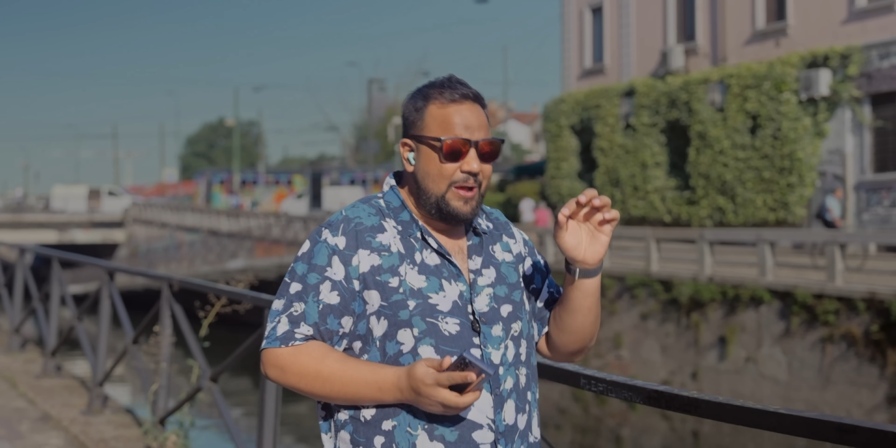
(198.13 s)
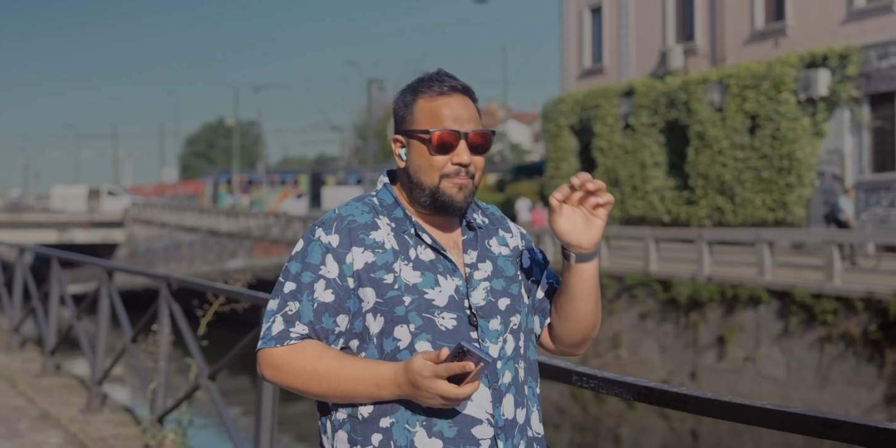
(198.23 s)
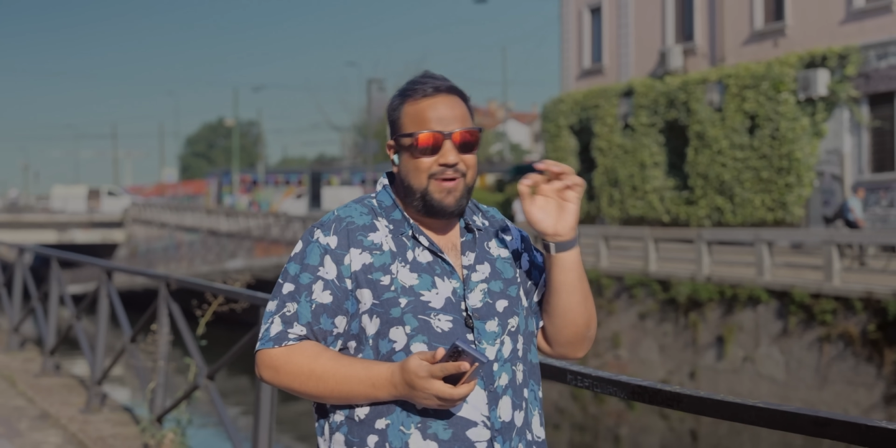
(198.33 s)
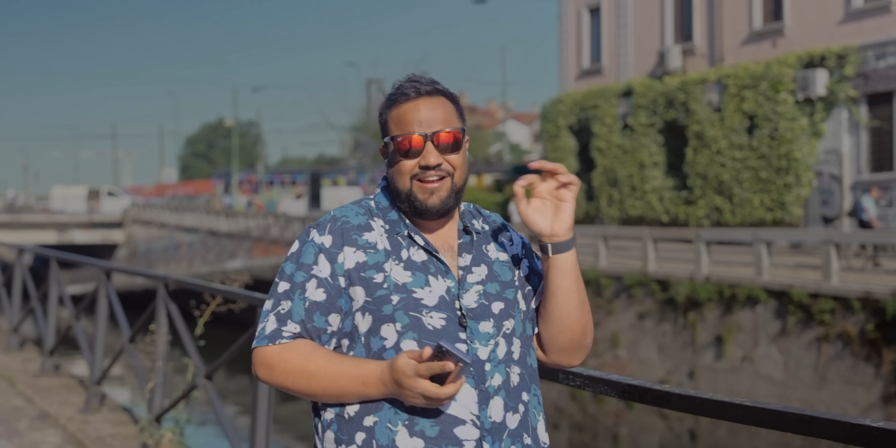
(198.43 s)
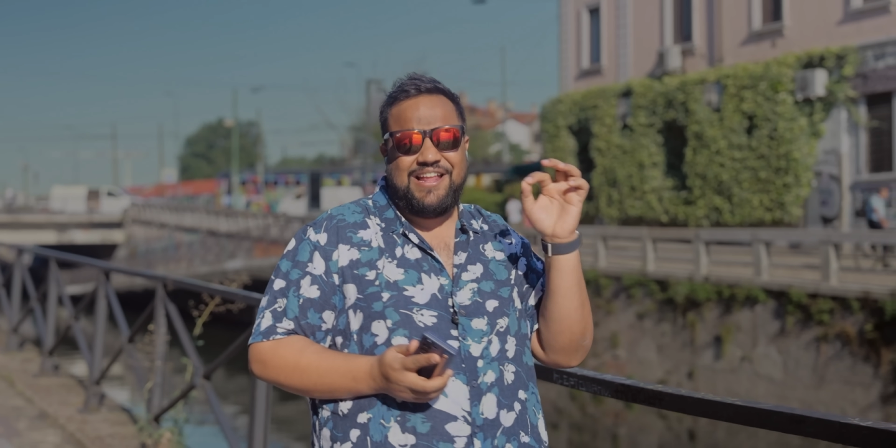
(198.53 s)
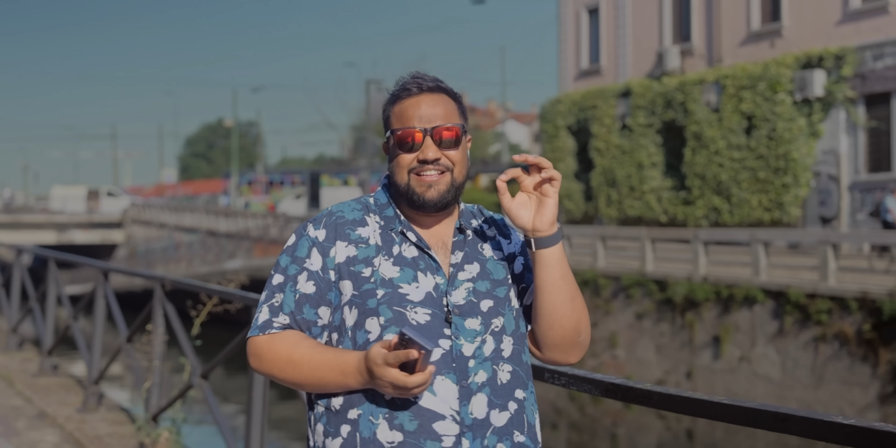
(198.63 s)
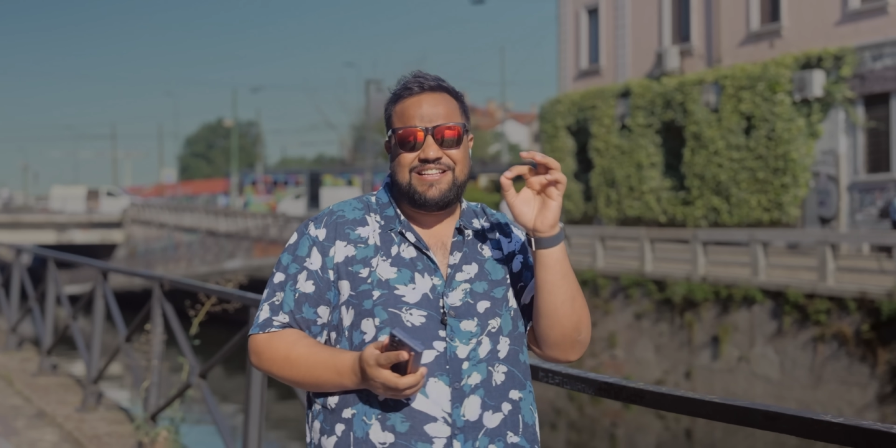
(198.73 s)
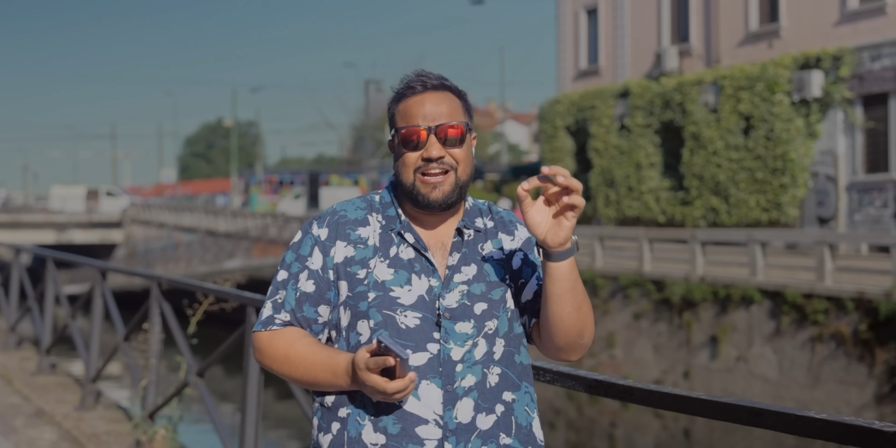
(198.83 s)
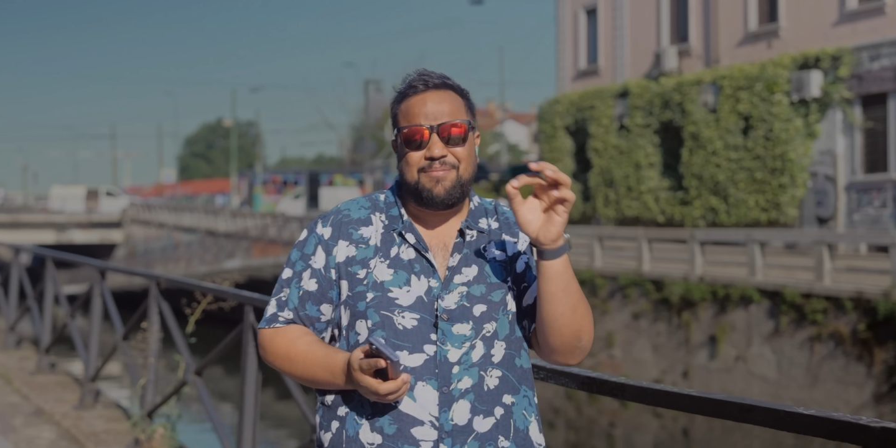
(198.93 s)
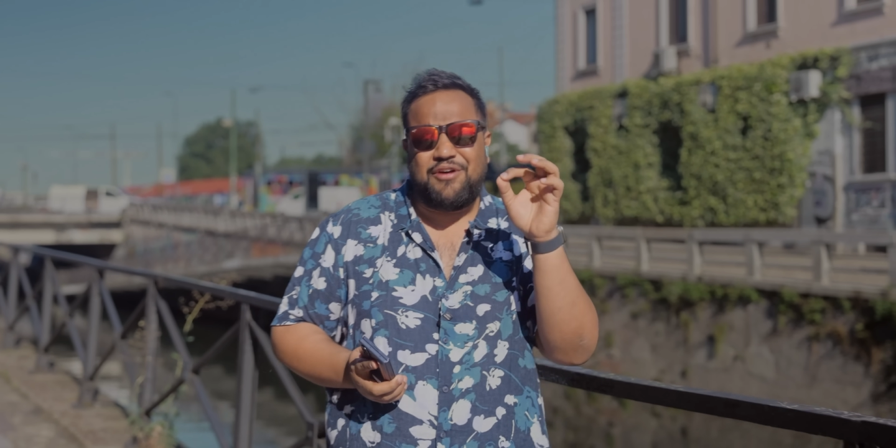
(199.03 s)
But there is
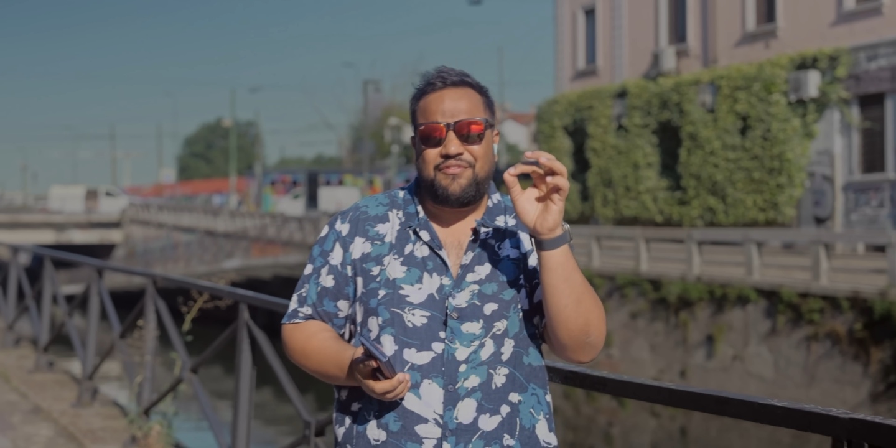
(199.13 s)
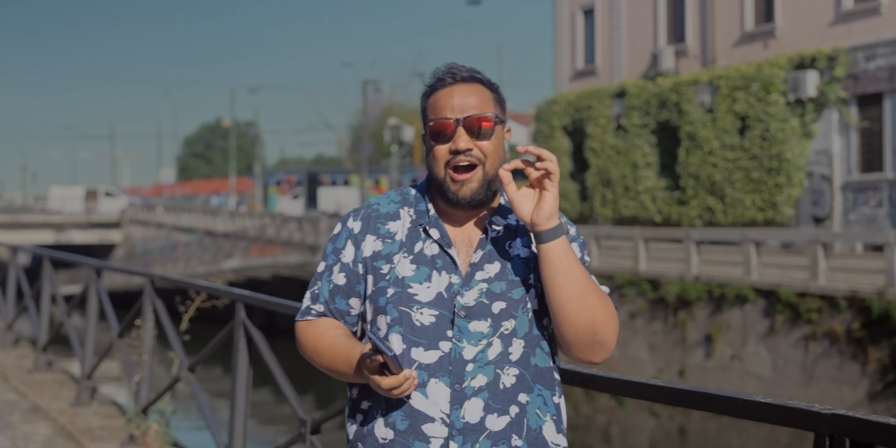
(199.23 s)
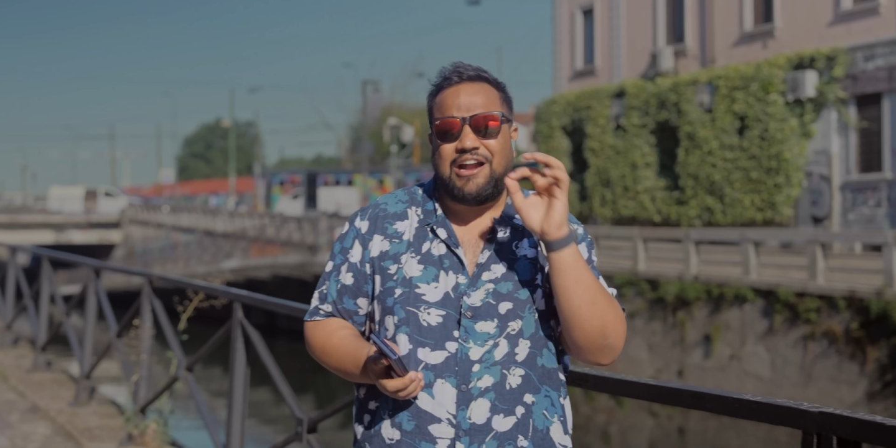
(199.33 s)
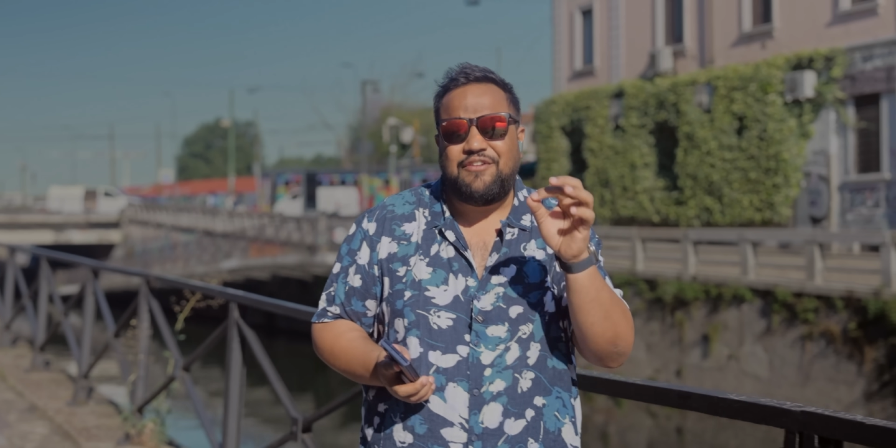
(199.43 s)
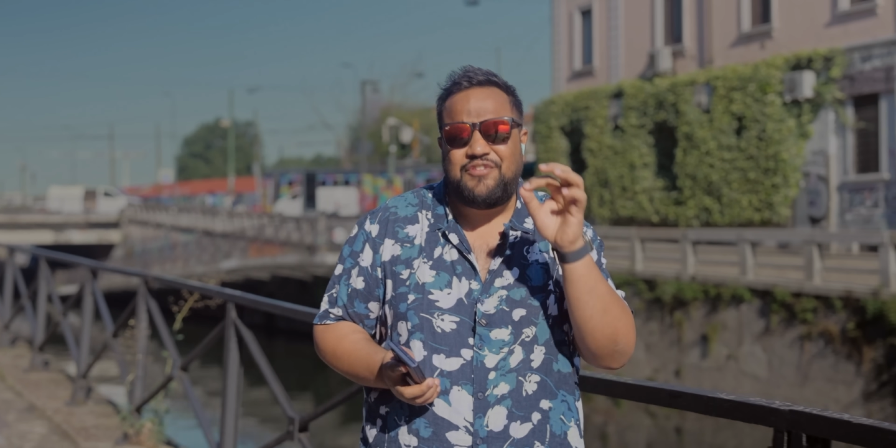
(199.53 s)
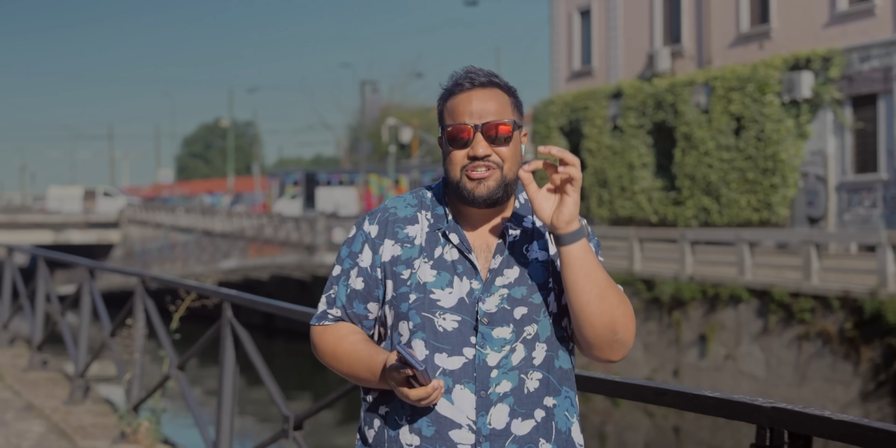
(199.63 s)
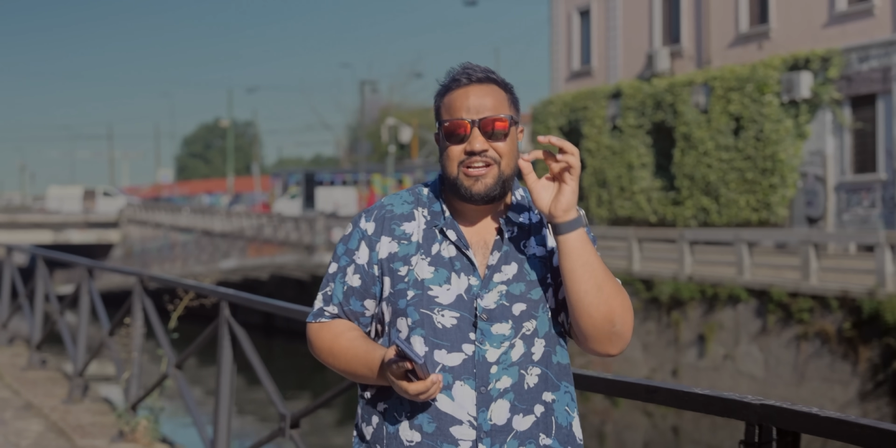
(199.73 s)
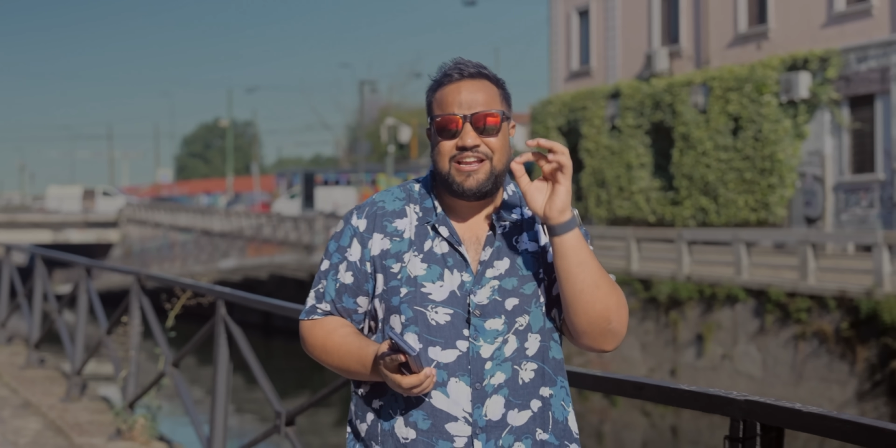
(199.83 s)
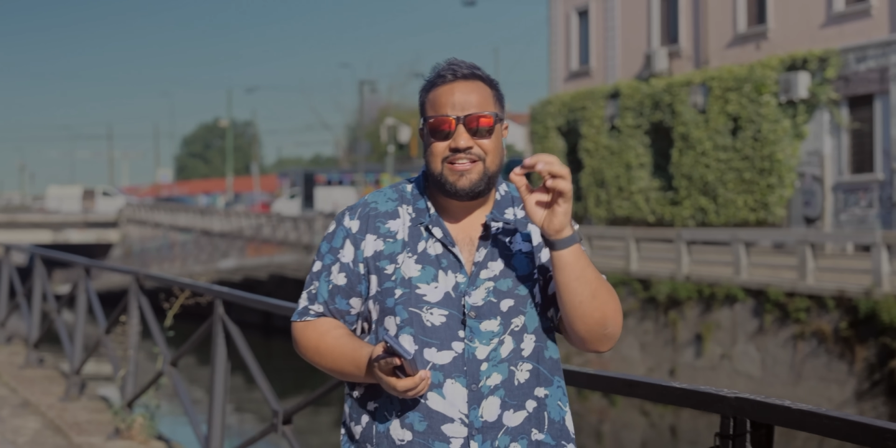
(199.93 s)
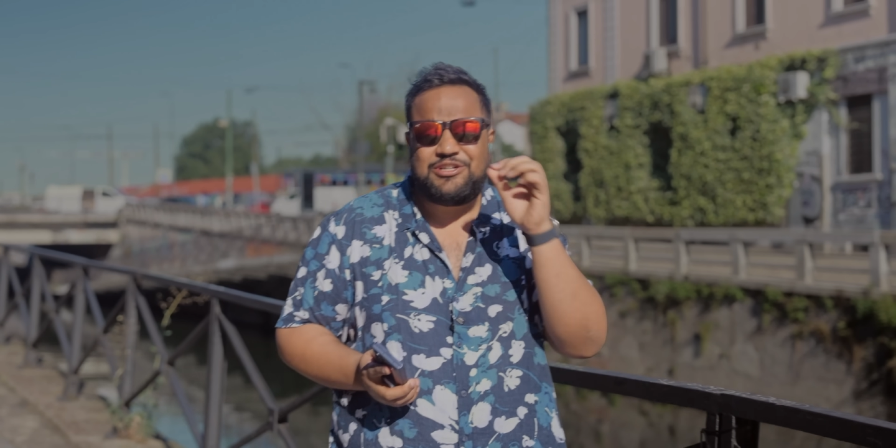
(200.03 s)
a little bit of
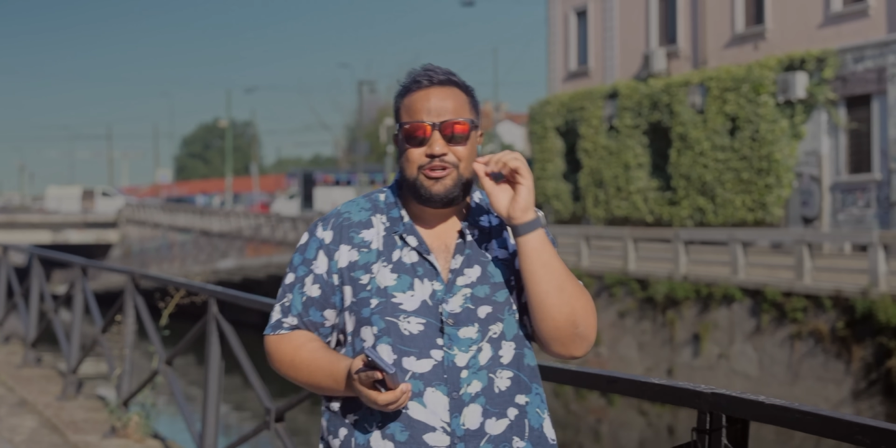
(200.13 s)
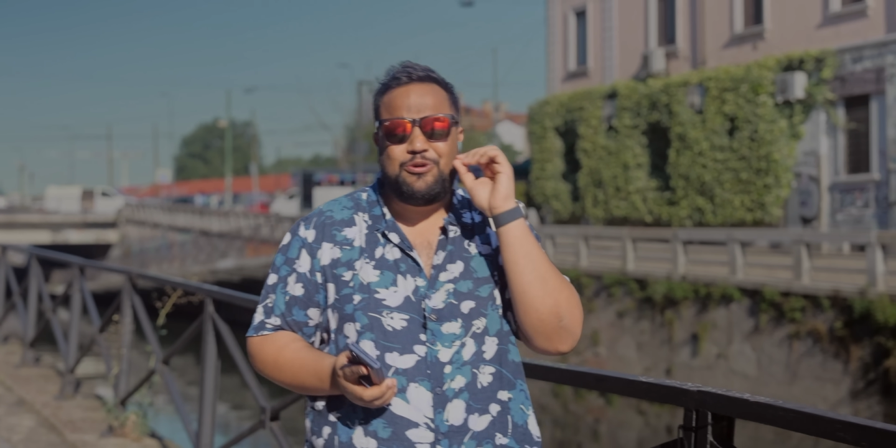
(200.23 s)
artificialness